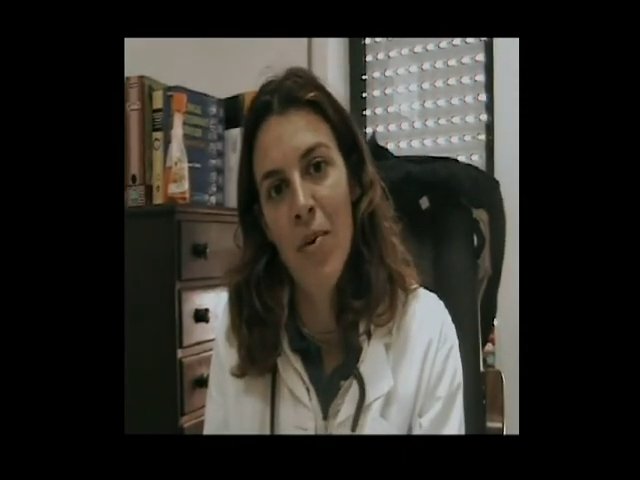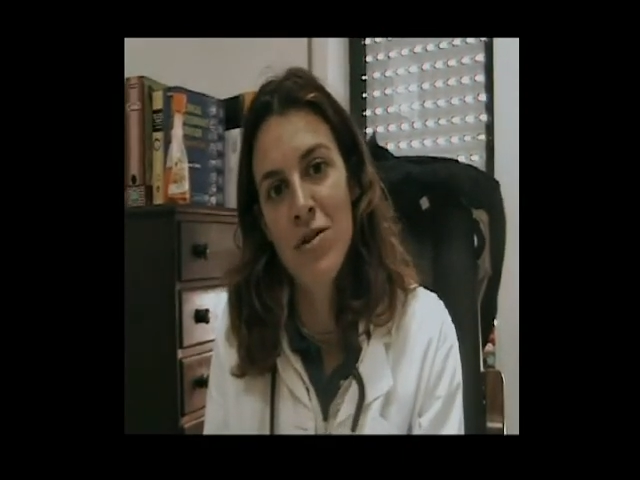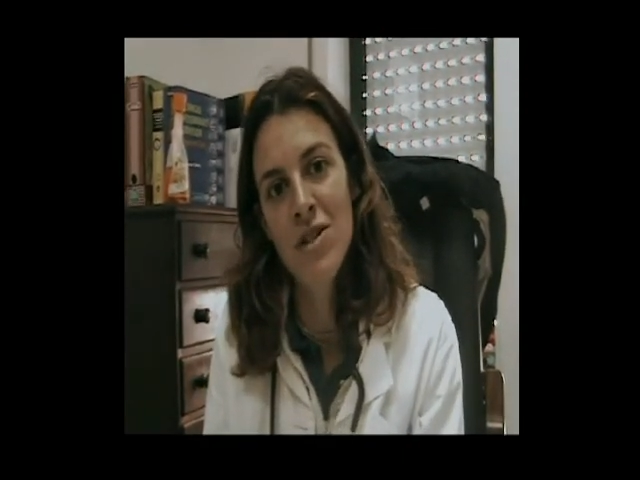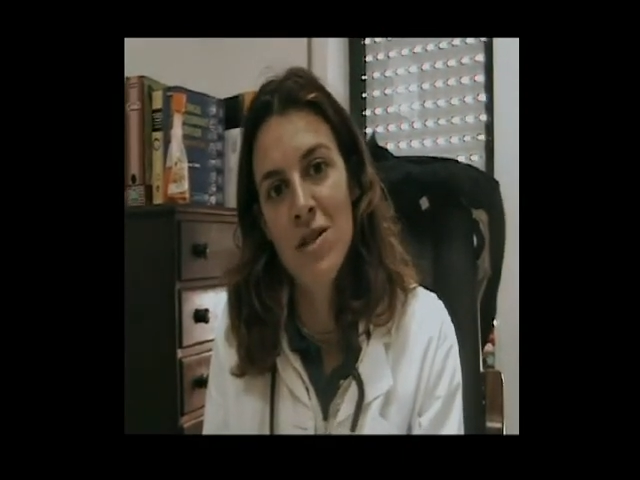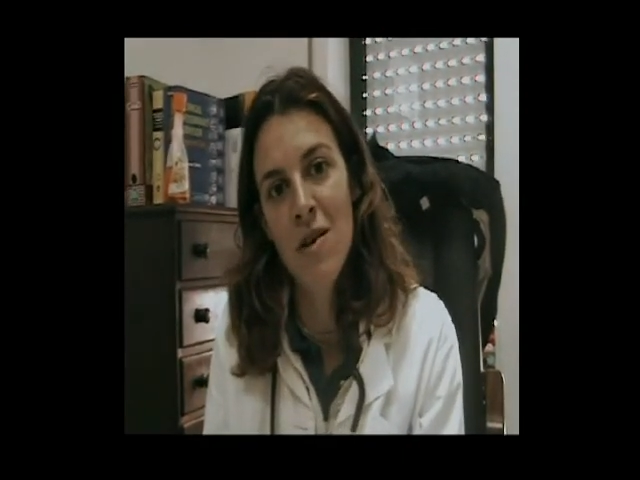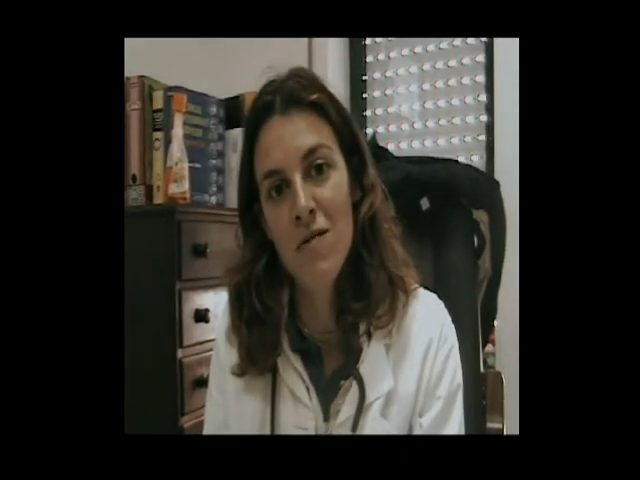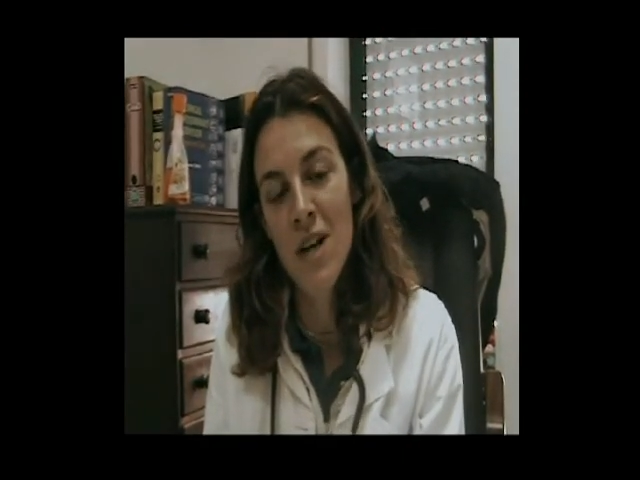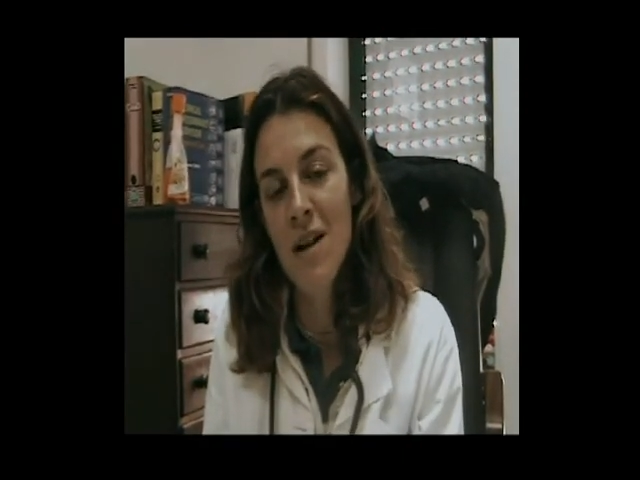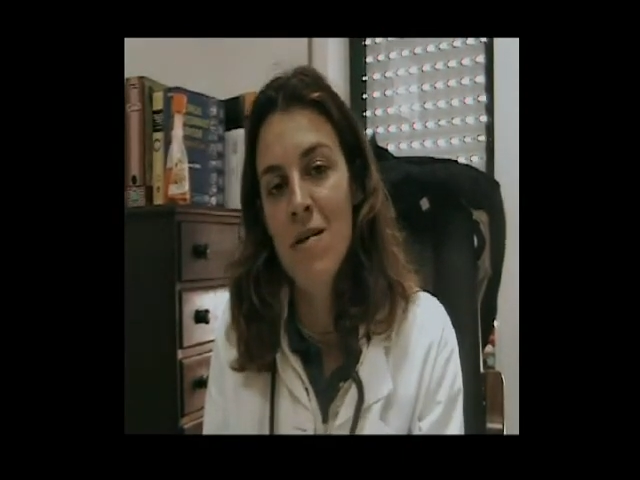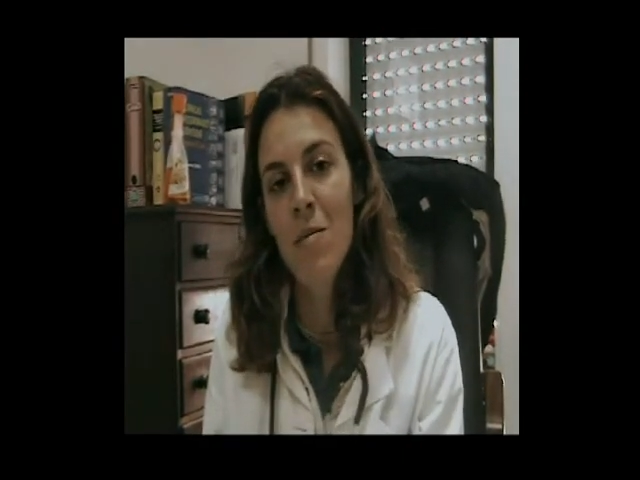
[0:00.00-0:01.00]
positive
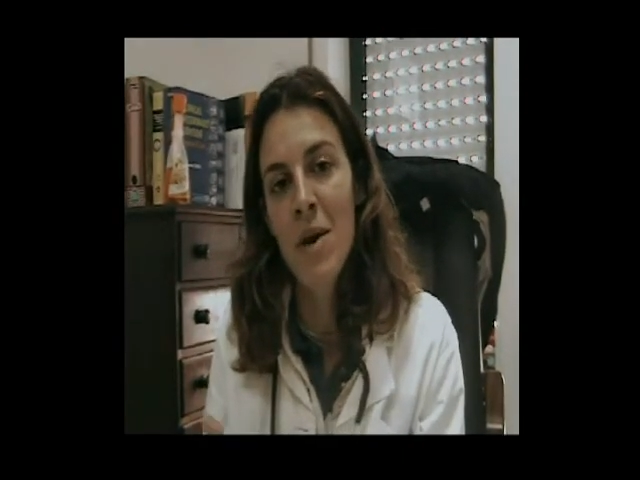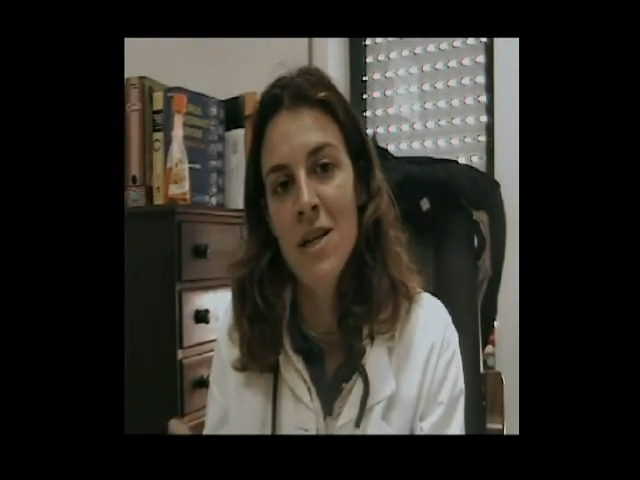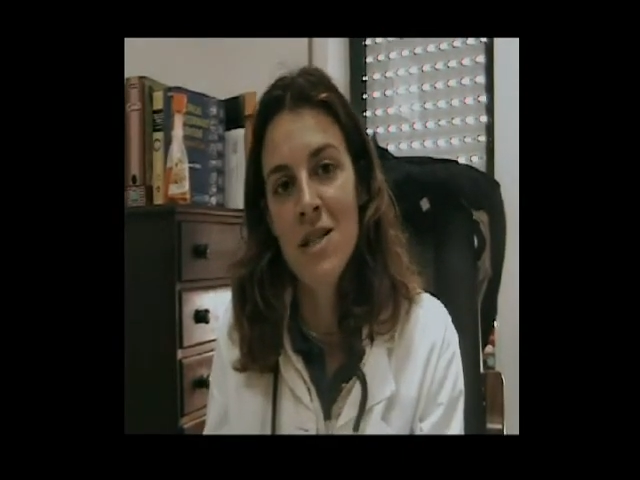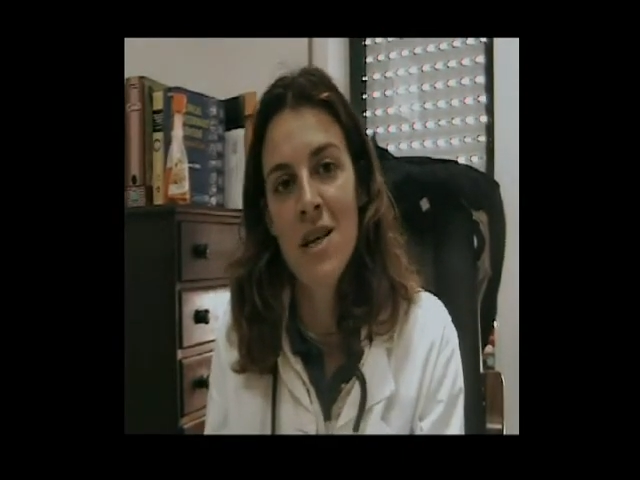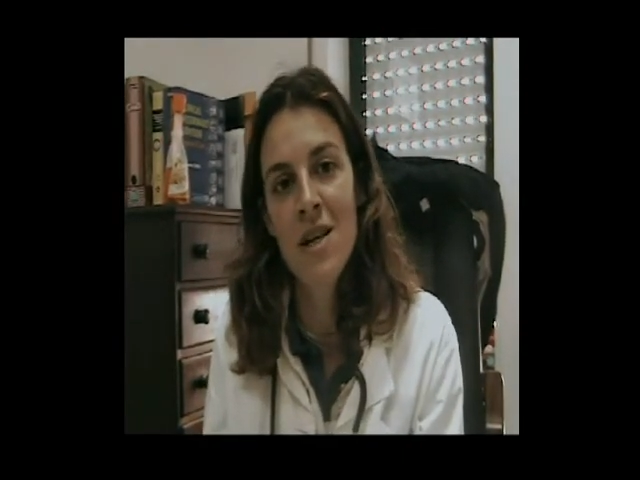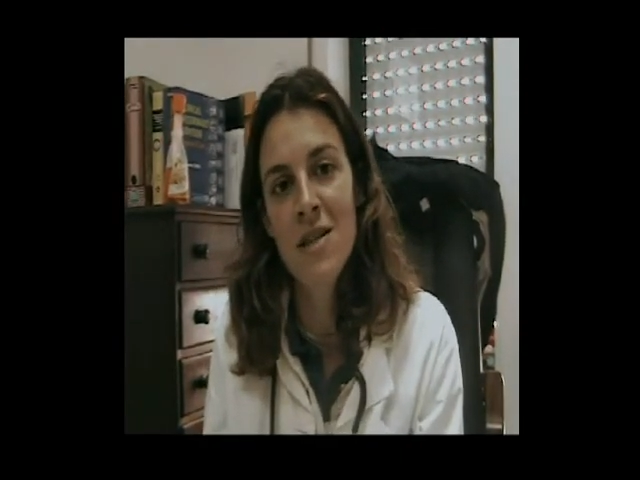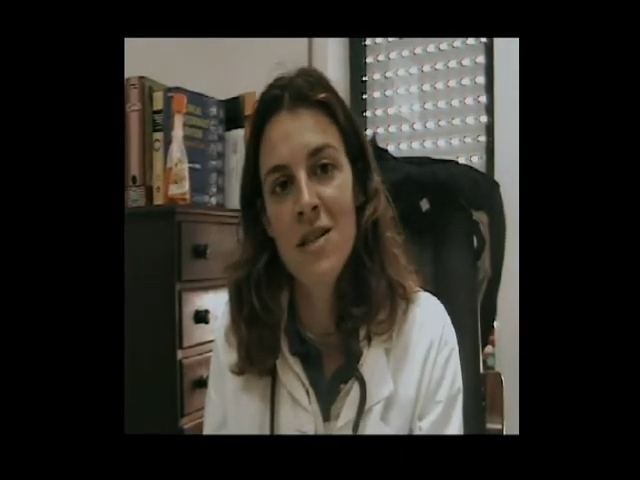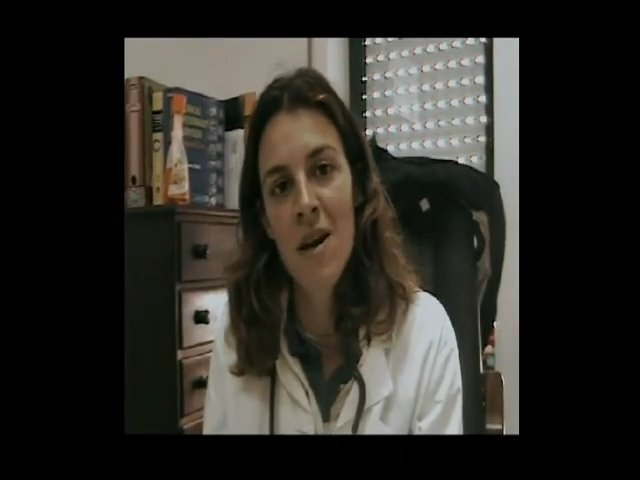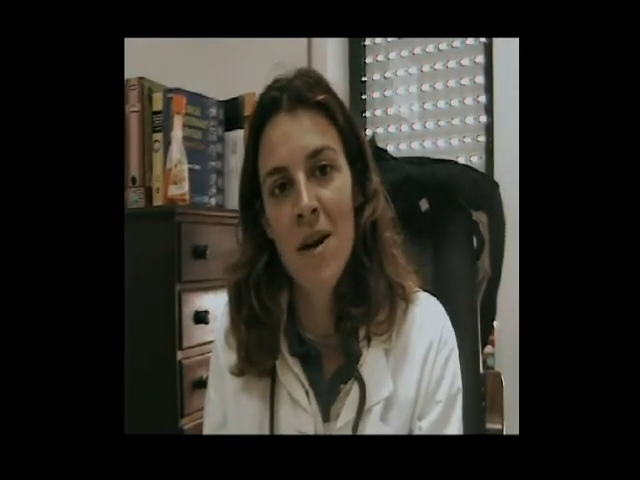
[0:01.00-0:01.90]
title means he's